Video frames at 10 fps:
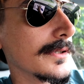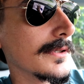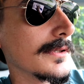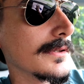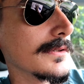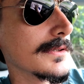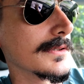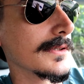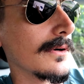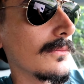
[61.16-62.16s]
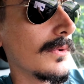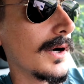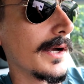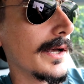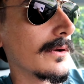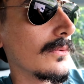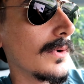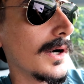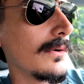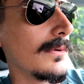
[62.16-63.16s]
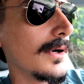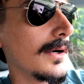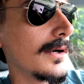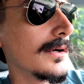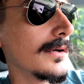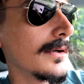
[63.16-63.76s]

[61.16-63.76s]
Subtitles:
is at a WaWa,